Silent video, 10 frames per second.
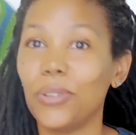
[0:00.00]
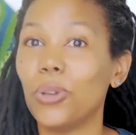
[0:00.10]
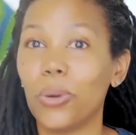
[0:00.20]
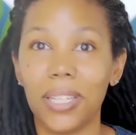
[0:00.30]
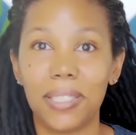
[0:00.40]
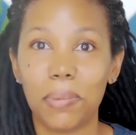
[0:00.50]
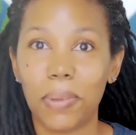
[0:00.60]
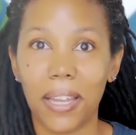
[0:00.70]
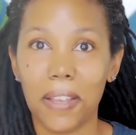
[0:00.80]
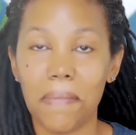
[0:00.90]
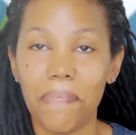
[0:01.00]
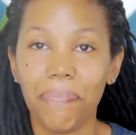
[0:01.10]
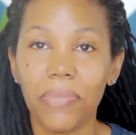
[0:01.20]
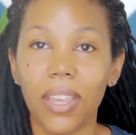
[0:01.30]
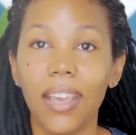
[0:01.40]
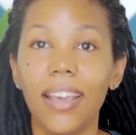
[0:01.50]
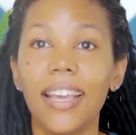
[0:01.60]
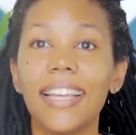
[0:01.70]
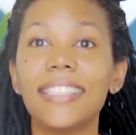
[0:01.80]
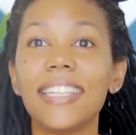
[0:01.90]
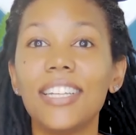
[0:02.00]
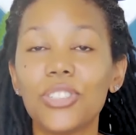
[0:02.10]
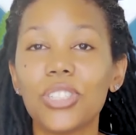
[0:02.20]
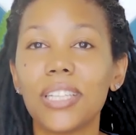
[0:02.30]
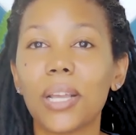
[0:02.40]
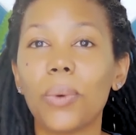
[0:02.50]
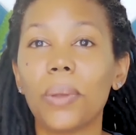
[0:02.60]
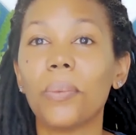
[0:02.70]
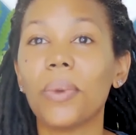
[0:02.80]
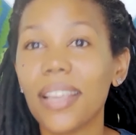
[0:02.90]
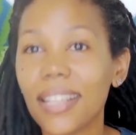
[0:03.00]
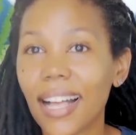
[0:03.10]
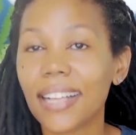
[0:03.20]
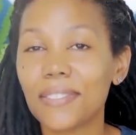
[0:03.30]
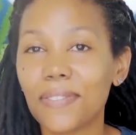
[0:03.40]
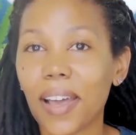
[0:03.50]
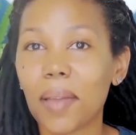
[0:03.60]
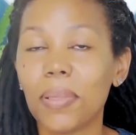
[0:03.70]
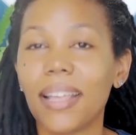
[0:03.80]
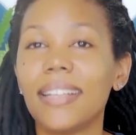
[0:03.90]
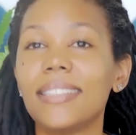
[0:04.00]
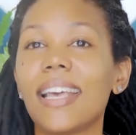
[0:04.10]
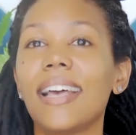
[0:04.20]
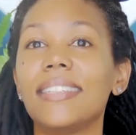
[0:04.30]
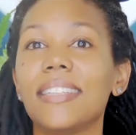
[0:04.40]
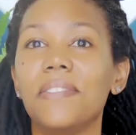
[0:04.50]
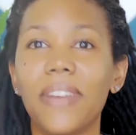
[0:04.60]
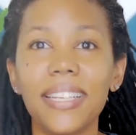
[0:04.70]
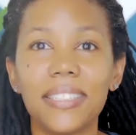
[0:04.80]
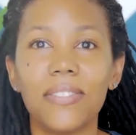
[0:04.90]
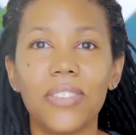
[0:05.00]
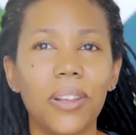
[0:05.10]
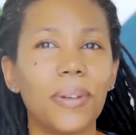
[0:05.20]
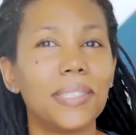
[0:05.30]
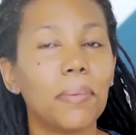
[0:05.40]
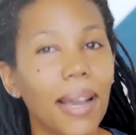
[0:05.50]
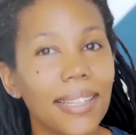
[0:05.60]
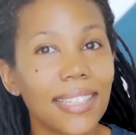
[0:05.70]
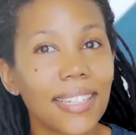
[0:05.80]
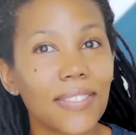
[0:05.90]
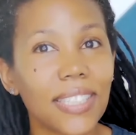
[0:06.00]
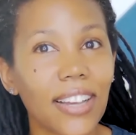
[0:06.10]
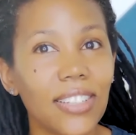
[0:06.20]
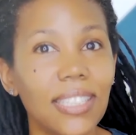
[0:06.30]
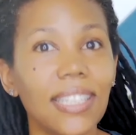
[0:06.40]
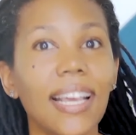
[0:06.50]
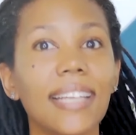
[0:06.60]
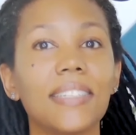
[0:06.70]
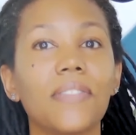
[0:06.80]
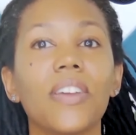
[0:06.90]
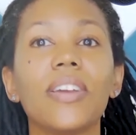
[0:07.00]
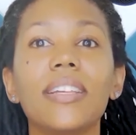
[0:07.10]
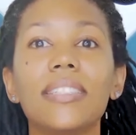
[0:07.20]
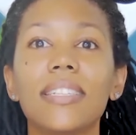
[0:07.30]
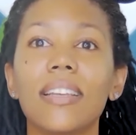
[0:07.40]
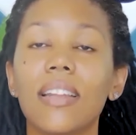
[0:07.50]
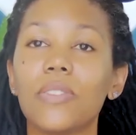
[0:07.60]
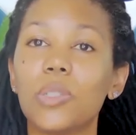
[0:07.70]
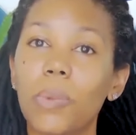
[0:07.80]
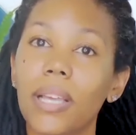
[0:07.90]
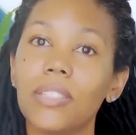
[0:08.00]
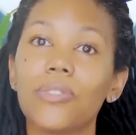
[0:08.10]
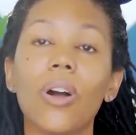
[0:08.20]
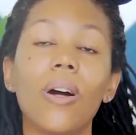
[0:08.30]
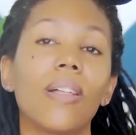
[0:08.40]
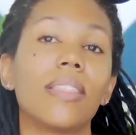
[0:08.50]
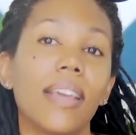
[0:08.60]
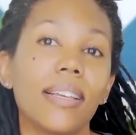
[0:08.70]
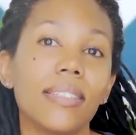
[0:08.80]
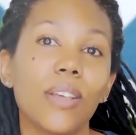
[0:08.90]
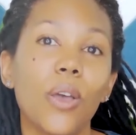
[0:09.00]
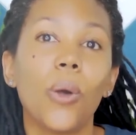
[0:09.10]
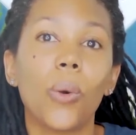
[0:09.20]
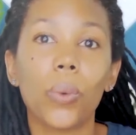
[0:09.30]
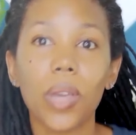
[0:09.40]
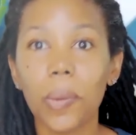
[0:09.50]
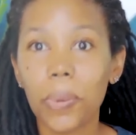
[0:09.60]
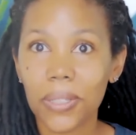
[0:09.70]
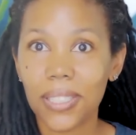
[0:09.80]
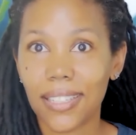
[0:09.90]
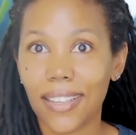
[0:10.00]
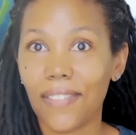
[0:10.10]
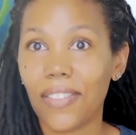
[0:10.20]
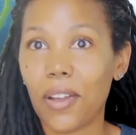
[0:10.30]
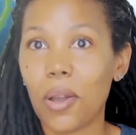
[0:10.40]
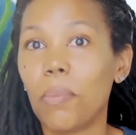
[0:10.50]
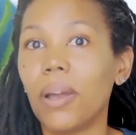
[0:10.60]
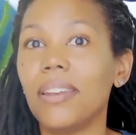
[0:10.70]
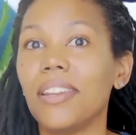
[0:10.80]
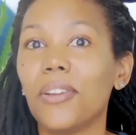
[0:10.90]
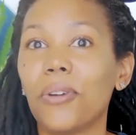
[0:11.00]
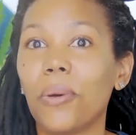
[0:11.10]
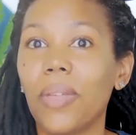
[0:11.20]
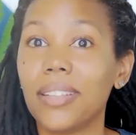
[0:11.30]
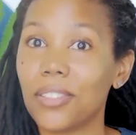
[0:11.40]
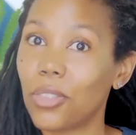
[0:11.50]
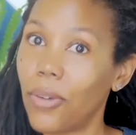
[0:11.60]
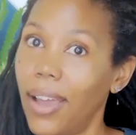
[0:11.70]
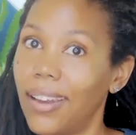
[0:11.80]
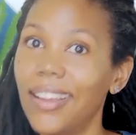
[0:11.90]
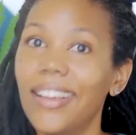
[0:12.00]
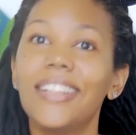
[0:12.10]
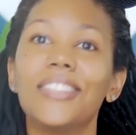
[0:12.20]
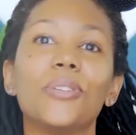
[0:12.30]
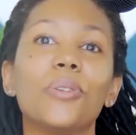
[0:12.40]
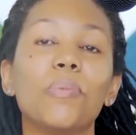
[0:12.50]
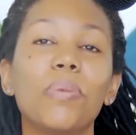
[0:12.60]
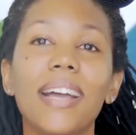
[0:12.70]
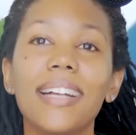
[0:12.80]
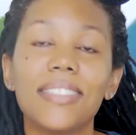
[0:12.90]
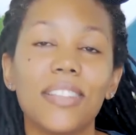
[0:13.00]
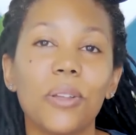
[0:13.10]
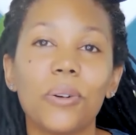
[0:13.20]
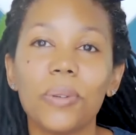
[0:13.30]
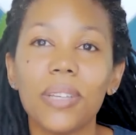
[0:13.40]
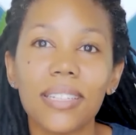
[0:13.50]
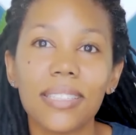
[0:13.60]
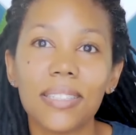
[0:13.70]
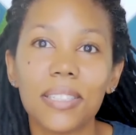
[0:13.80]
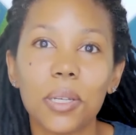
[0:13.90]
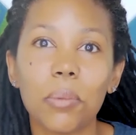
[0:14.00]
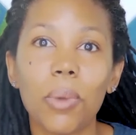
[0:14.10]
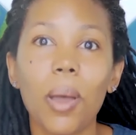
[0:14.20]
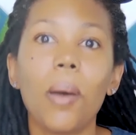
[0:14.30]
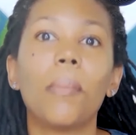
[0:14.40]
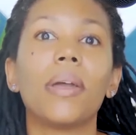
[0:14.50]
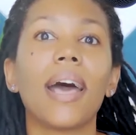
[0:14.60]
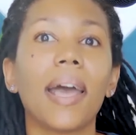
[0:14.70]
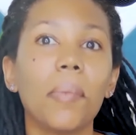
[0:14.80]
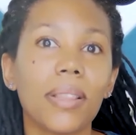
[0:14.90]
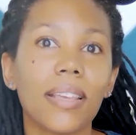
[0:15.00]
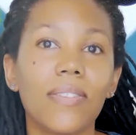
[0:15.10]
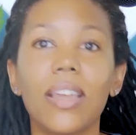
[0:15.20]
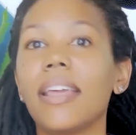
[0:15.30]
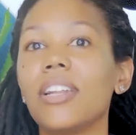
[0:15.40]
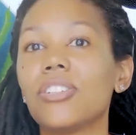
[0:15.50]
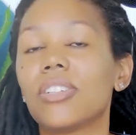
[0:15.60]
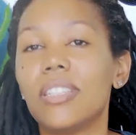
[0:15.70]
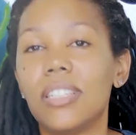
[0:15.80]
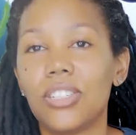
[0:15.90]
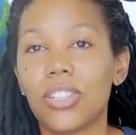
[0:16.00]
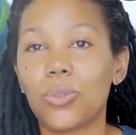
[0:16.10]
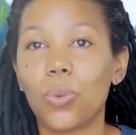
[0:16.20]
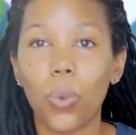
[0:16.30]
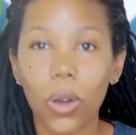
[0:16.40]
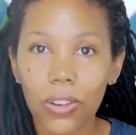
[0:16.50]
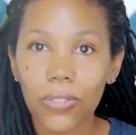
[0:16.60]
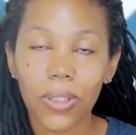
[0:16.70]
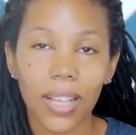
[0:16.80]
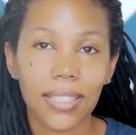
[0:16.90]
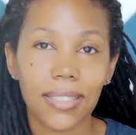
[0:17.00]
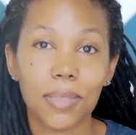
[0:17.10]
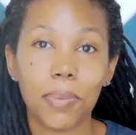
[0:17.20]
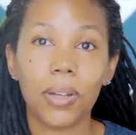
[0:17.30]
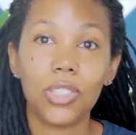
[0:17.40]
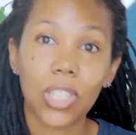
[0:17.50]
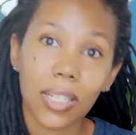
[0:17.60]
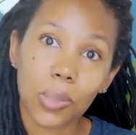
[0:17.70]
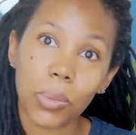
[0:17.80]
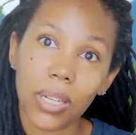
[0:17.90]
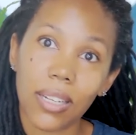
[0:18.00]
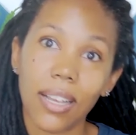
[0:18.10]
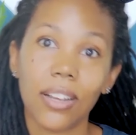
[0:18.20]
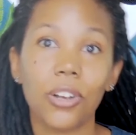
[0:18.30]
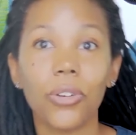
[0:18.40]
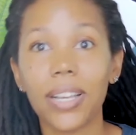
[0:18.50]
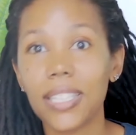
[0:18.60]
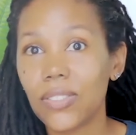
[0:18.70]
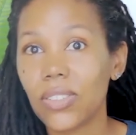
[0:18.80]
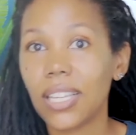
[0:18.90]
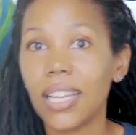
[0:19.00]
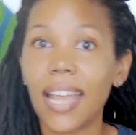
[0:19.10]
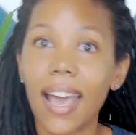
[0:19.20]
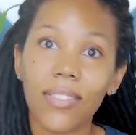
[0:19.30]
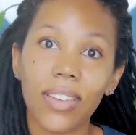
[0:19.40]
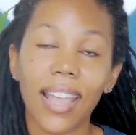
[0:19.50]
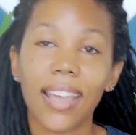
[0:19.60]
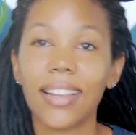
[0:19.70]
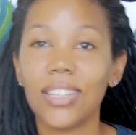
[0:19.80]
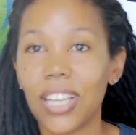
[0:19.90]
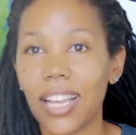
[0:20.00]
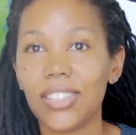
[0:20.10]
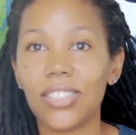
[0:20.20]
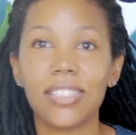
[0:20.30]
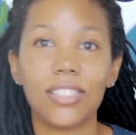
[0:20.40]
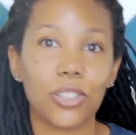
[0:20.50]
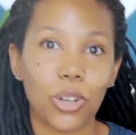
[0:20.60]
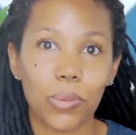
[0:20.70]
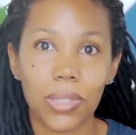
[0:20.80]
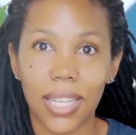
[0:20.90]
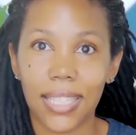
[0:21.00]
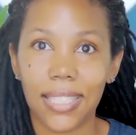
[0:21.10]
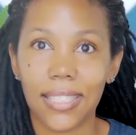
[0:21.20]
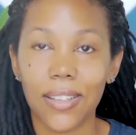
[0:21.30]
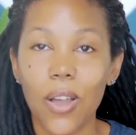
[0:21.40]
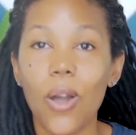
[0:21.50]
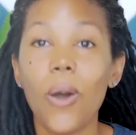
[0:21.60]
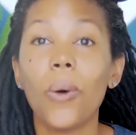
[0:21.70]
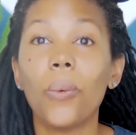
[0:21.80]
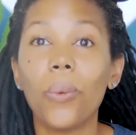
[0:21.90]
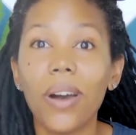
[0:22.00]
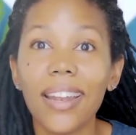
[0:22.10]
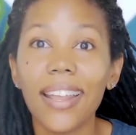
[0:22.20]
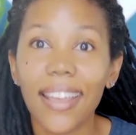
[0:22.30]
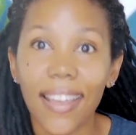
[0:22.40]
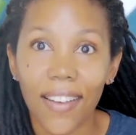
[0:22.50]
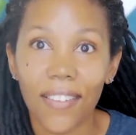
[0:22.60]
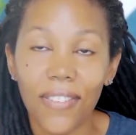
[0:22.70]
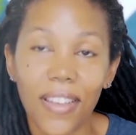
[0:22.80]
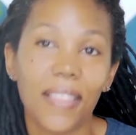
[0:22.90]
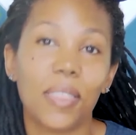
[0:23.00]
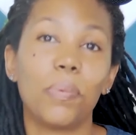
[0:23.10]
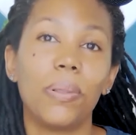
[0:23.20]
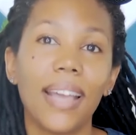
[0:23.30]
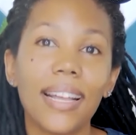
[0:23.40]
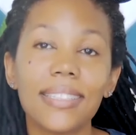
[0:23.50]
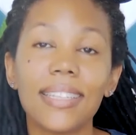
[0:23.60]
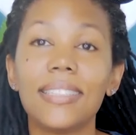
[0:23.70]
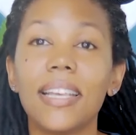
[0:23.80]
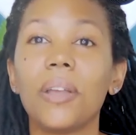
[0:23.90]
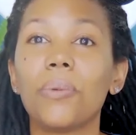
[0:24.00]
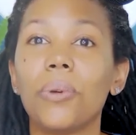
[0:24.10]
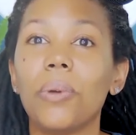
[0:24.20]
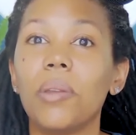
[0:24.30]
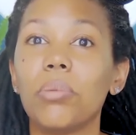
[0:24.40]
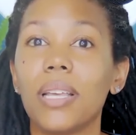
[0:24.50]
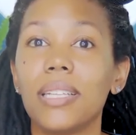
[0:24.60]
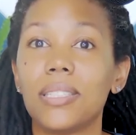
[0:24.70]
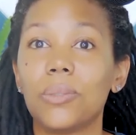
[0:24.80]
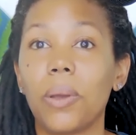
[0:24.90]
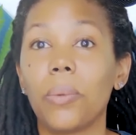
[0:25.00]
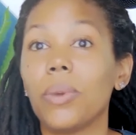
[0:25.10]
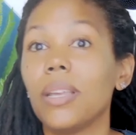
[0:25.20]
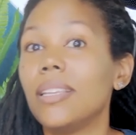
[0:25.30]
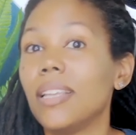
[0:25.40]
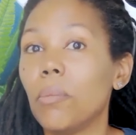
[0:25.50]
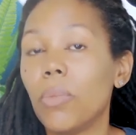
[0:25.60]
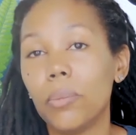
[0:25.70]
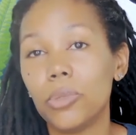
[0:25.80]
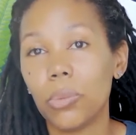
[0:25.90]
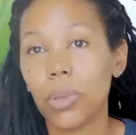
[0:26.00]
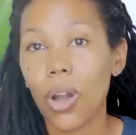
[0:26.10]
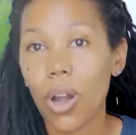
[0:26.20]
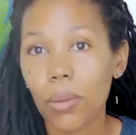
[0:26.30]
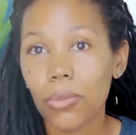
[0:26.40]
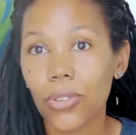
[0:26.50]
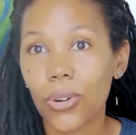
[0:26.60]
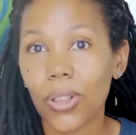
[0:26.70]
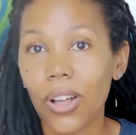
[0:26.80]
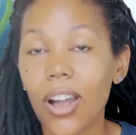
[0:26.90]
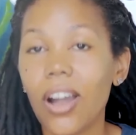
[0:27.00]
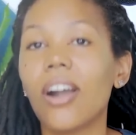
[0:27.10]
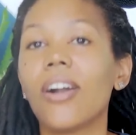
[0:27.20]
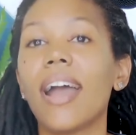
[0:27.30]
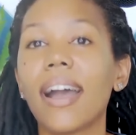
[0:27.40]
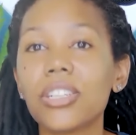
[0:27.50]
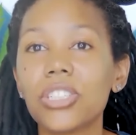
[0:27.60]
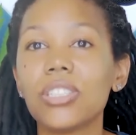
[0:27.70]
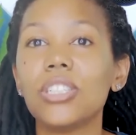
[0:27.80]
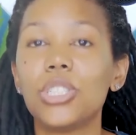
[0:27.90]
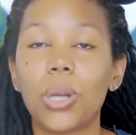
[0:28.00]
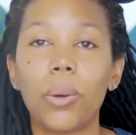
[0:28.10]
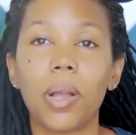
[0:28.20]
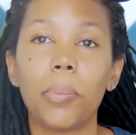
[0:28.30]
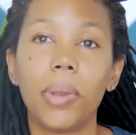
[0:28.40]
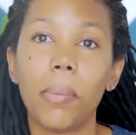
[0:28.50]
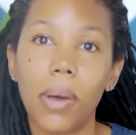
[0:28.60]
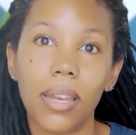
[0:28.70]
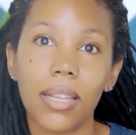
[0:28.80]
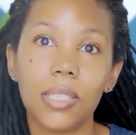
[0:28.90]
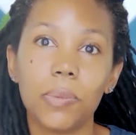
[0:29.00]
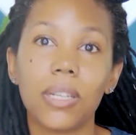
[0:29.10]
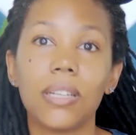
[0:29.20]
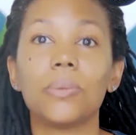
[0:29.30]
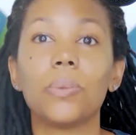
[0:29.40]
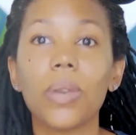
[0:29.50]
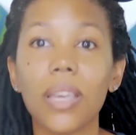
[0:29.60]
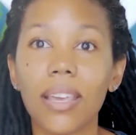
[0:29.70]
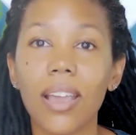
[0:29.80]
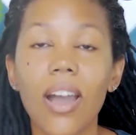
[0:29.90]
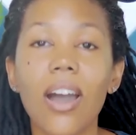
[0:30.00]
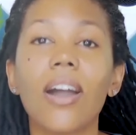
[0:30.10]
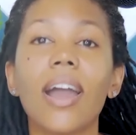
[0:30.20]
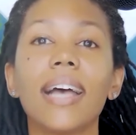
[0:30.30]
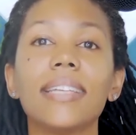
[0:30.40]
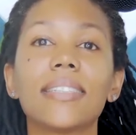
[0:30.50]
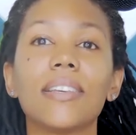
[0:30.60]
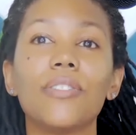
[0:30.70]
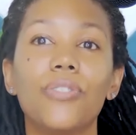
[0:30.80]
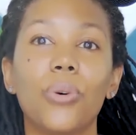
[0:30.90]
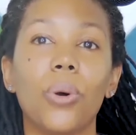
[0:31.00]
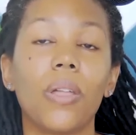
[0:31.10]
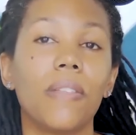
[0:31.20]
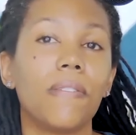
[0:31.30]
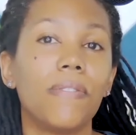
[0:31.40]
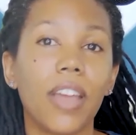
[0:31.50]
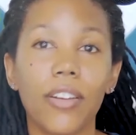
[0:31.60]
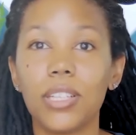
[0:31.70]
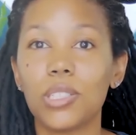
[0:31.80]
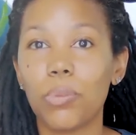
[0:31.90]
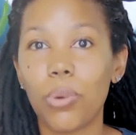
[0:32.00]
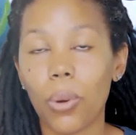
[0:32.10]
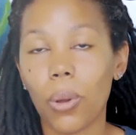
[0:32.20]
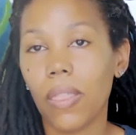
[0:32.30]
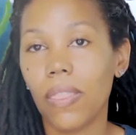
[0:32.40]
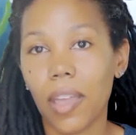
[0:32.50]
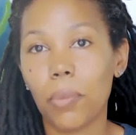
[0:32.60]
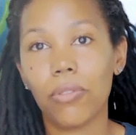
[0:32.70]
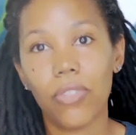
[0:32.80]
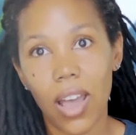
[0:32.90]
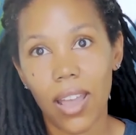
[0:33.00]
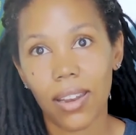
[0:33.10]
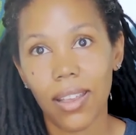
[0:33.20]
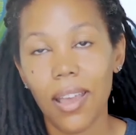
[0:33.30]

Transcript: You don't need to plant it. It's interesting when we classify plants as invasive. You know, it's a mindset of scarcity, as if there isn't enough space all things. We perceive their abundant growth as a threat to the plants in the local ecosystem, but I believe that nature can teach us wonderful lessons about adjustment, gracefully navigating changes in circumstances. What if the plants that take root in places where we deem them to be harmful are actually showing up in abundance because we are asking for the very support they provide?